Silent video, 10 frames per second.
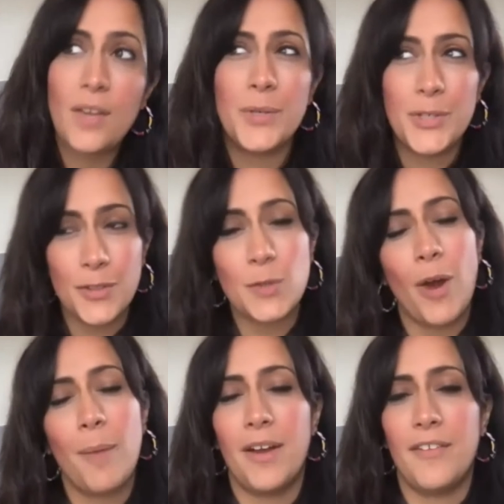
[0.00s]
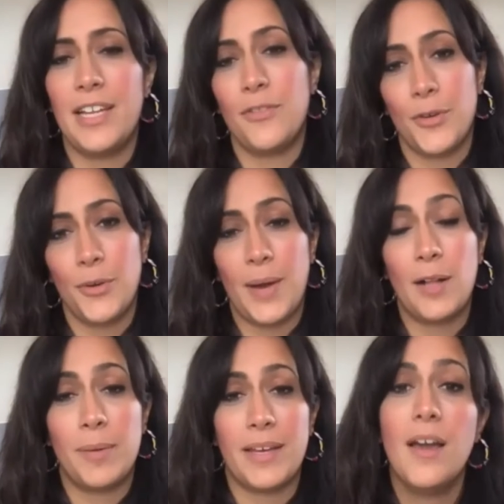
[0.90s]
We do this primarily through
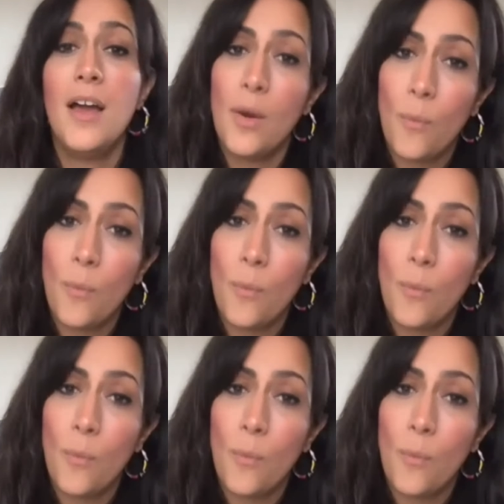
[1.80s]
helping